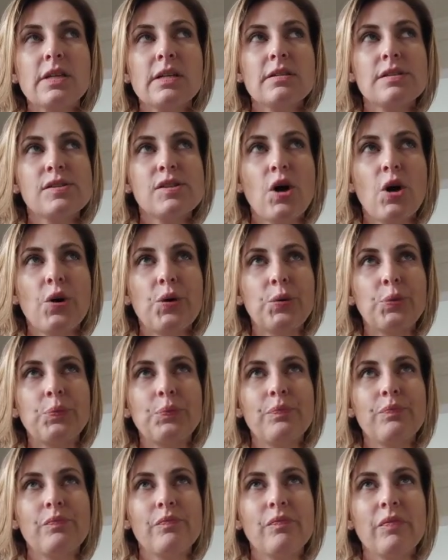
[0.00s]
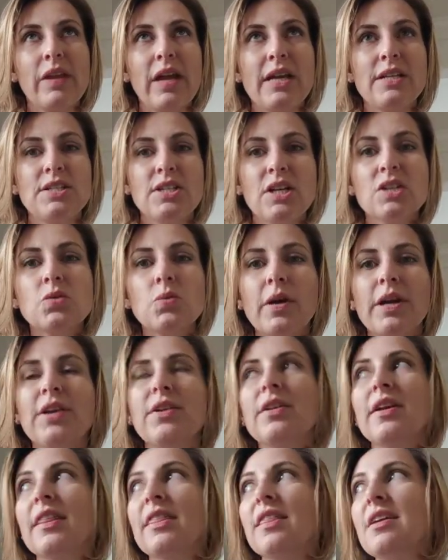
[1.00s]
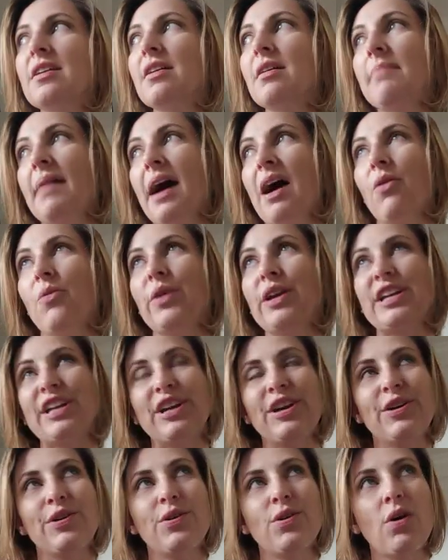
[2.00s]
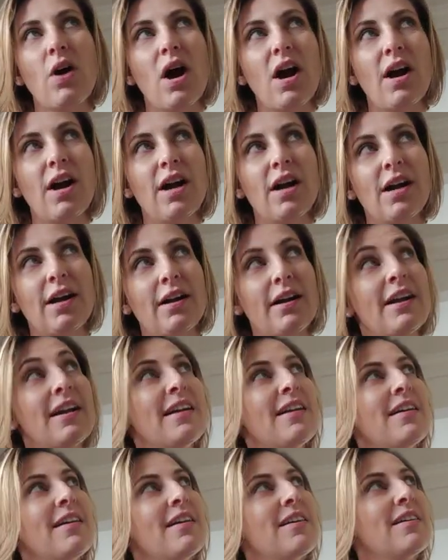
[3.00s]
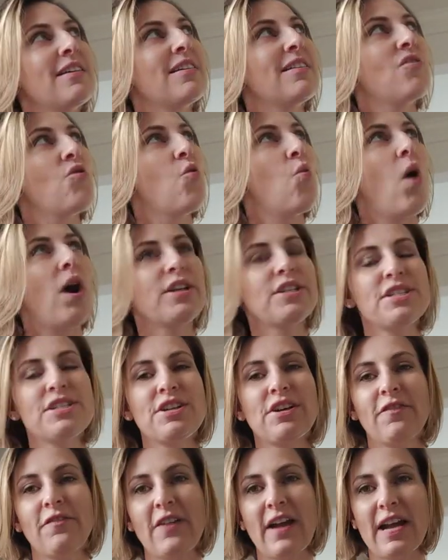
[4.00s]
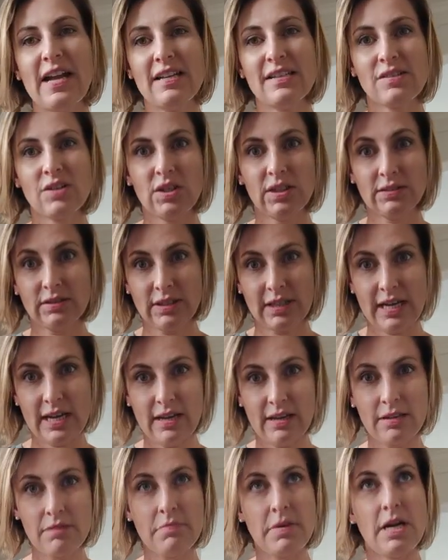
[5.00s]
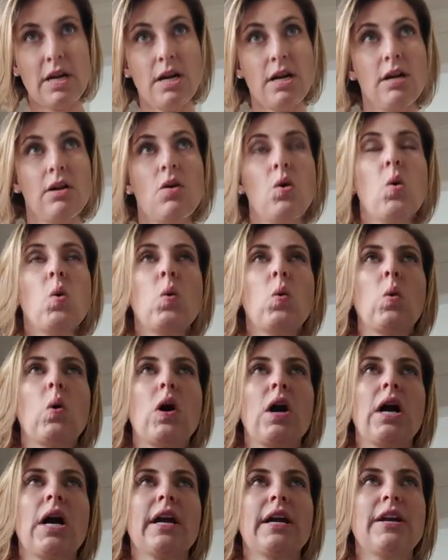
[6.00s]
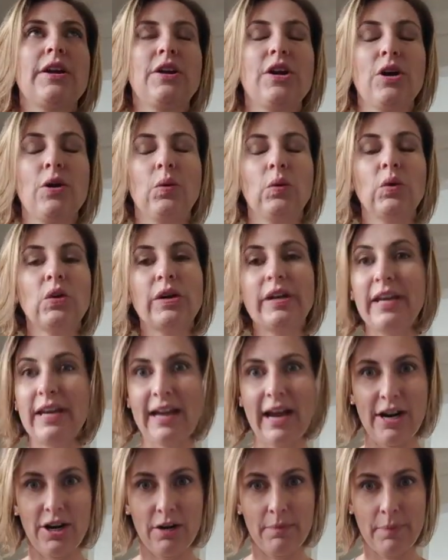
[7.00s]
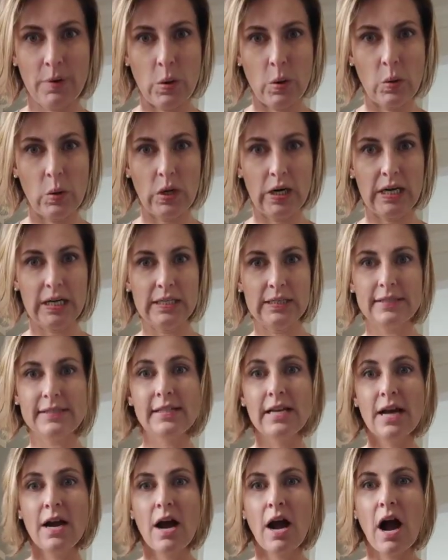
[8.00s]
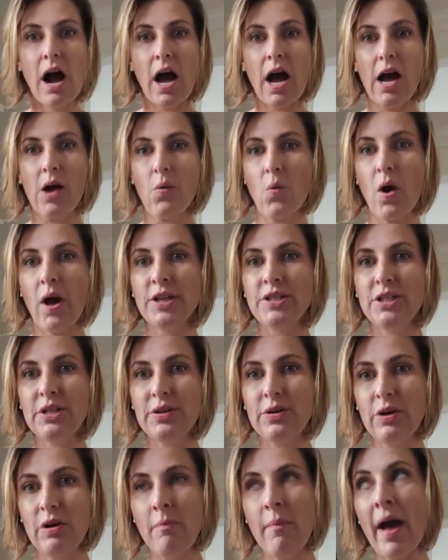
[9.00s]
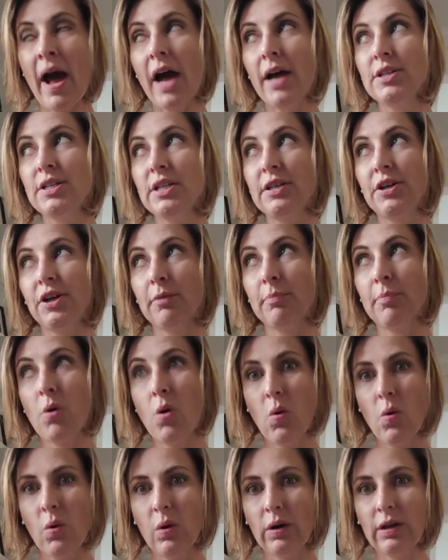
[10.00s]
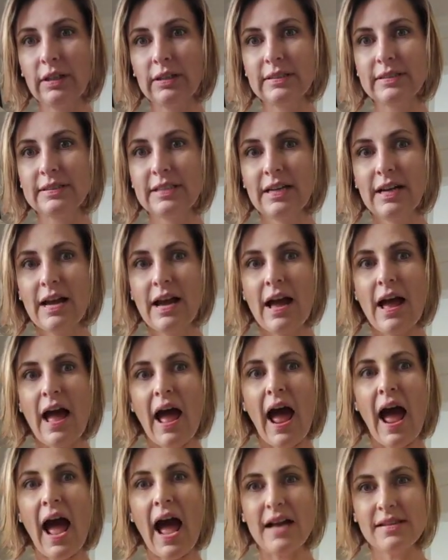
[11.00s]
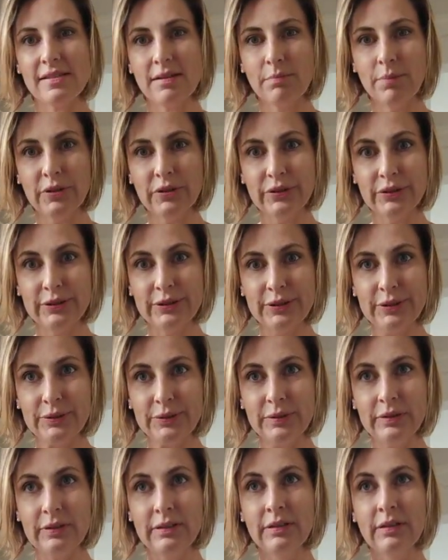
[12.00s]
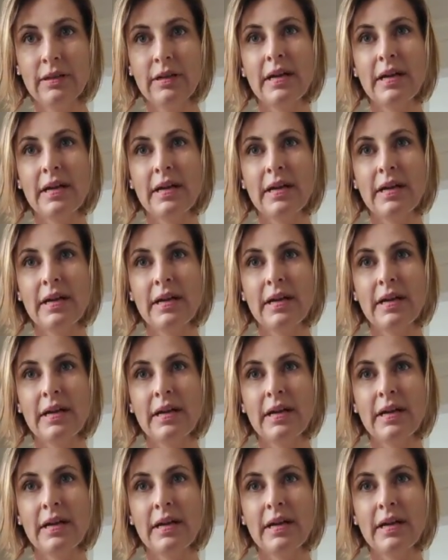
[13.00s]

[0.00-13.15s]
So I just want you to think about when you are washing your face or looking in the mirror or, you know, looking at your pores. I want you to imagine your pores as a balloon